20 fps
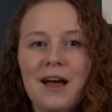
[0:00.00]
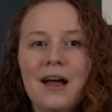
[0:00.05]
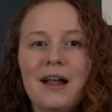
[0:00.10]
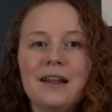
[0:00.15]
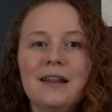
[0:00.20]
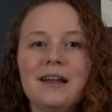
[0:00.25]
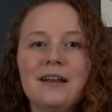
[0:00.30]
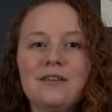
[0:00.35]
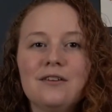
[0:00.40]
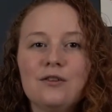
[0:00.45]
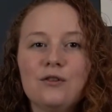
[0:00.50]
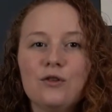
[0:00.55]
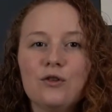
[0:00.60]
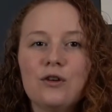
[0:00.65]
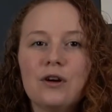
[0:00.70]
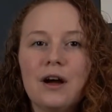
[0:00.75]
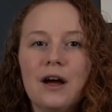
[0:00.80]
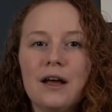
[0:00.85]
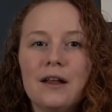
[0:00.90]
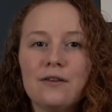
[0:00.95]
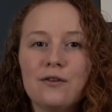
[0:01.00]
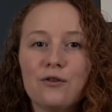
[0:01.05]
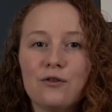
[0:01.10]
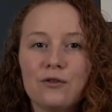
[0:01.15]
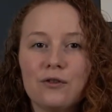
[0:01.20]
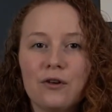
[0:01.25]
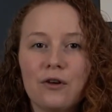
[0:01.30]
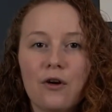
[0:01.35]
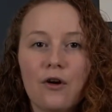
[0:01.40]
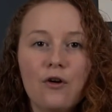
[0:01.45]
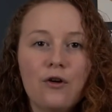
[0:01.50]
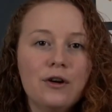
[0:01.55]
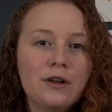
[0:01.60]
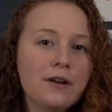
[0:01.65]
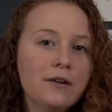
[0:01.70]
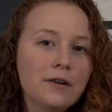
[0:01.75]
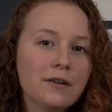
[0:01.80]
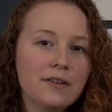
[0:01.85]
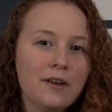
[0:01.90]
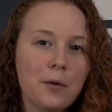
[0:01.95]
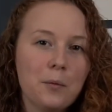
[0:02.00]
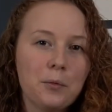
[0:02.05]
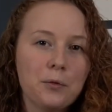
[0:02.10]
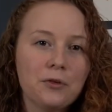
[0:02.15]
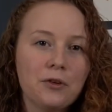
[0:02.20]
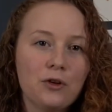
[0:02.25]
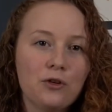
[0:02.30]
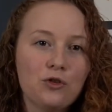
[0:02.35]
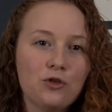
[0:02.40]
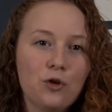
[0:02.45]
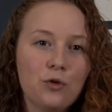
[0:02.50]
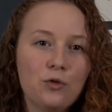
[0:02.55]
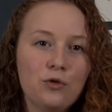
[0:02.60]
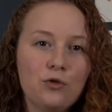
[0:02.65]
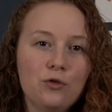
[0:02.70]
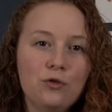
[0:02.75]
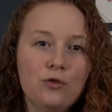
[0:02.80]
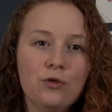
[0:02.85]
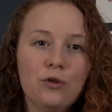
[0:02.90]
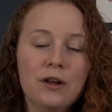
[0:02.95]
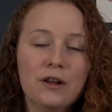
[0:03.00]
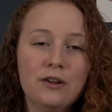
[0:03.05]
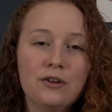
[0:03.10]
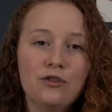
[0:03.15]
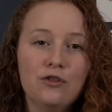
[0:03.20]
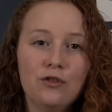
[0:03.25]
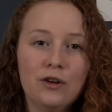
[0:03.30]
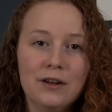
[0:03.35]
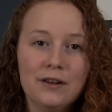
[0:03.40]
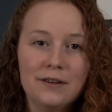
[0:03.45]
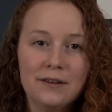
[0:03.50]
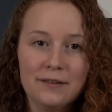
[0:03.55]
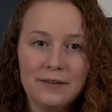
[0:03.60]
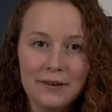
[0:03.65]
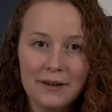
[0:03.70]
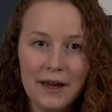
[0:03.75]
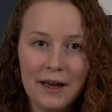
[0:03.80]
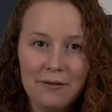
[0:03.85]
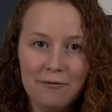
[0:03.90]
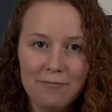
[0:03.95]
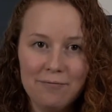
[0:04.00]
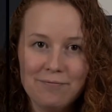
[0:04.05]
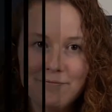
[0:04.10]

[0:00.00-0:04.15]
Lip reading: Let's look at the earlier examples I showed you to illustrate this again.